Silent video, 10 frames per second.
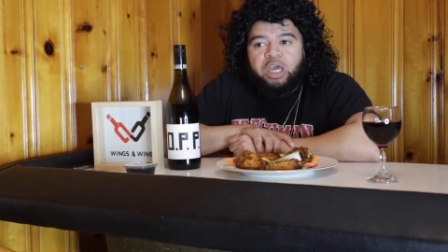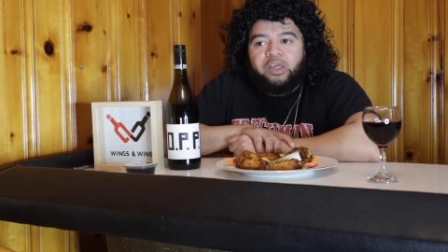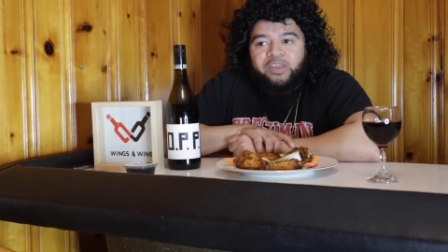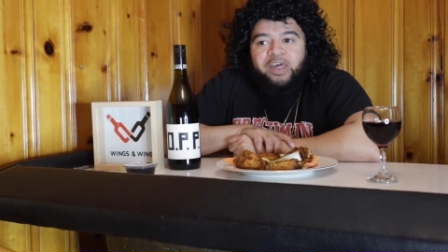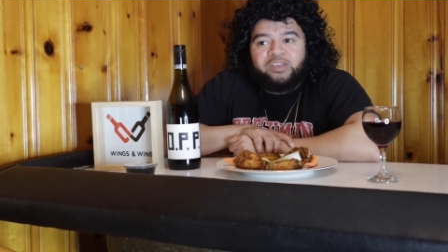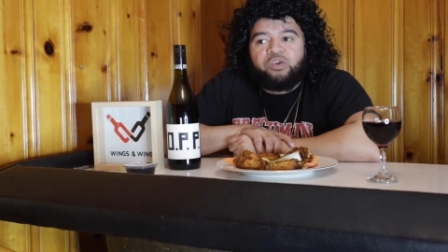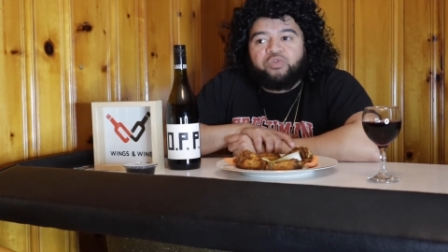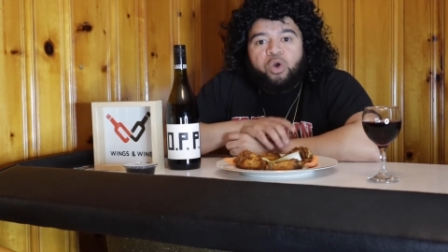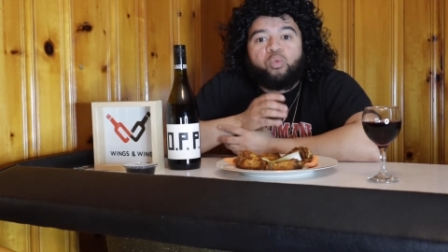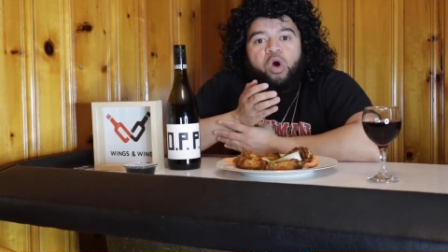It's as
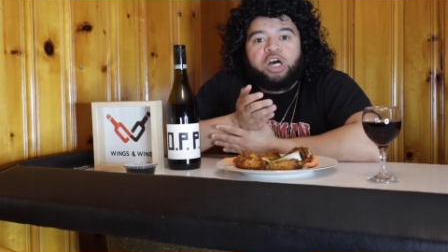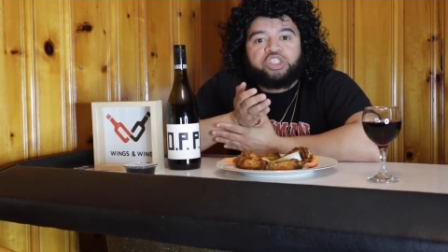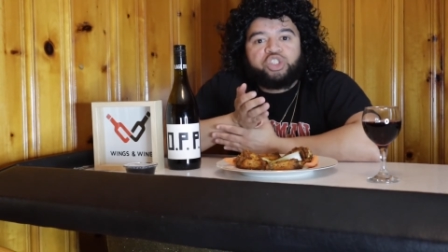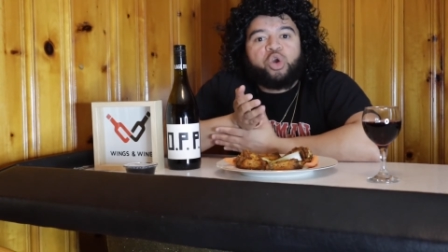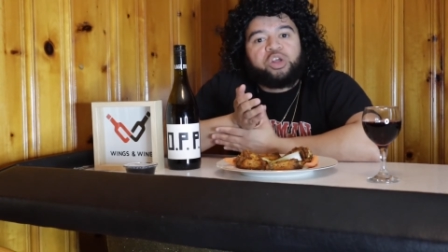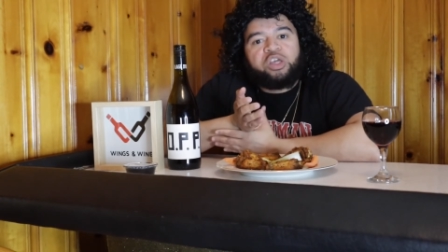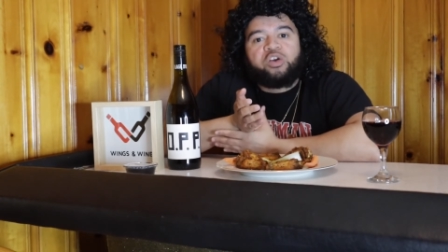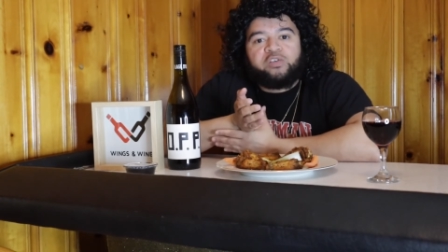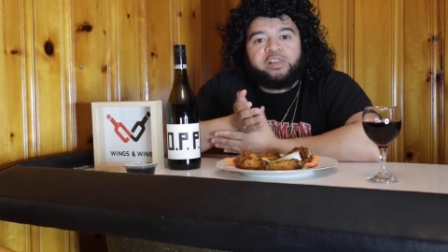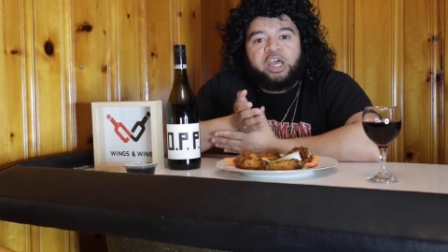if it was 30
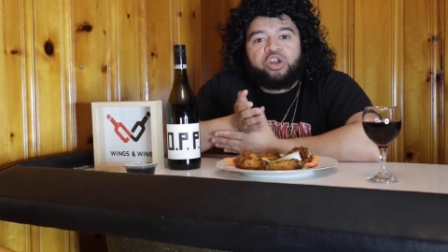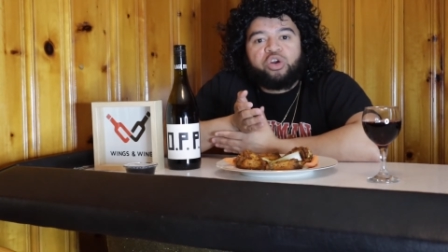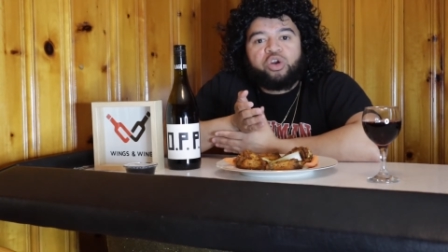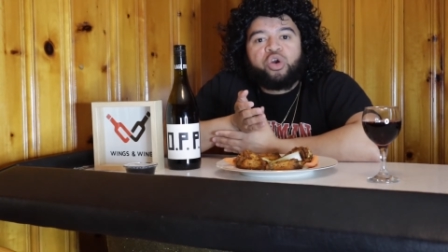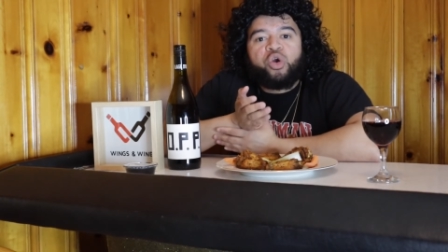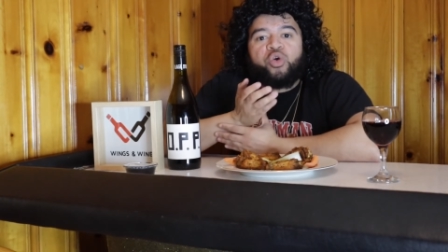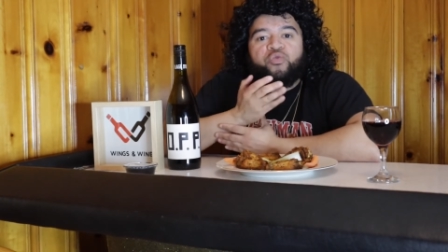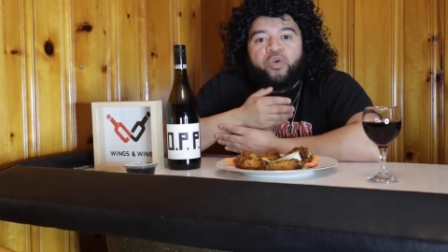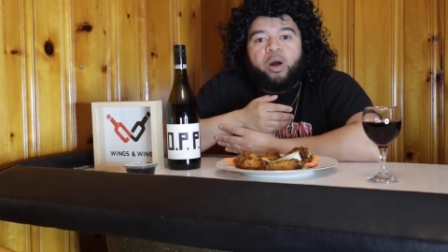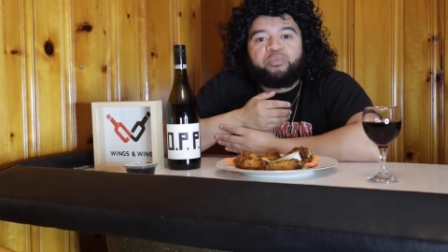years later
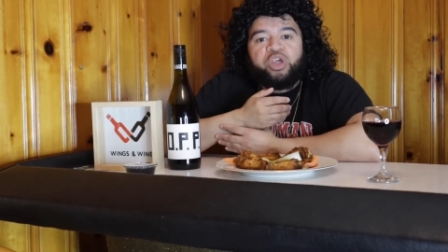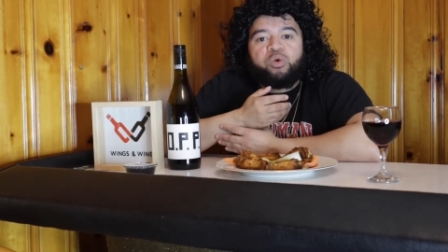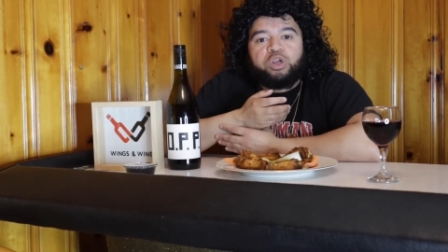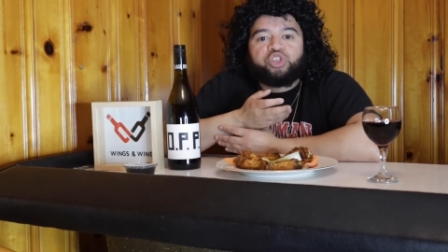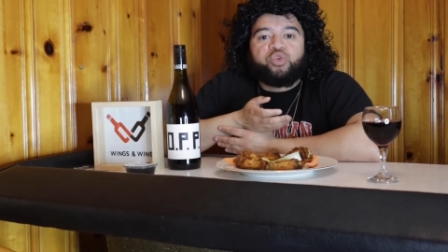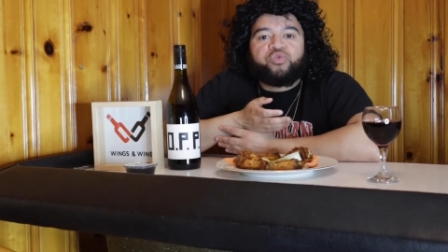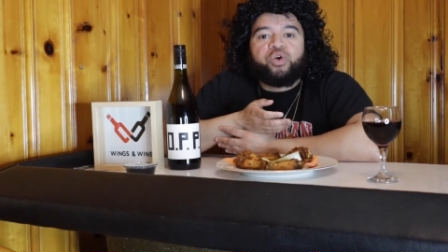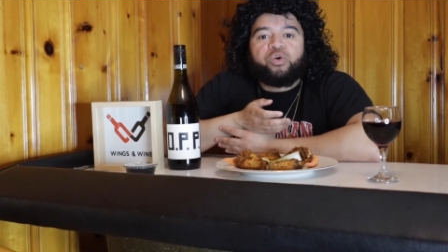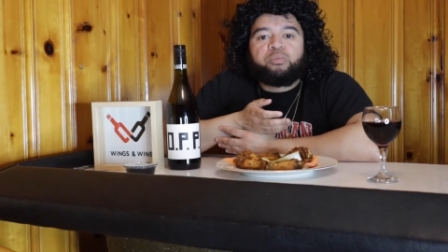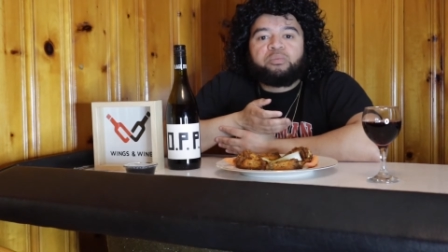from the original film.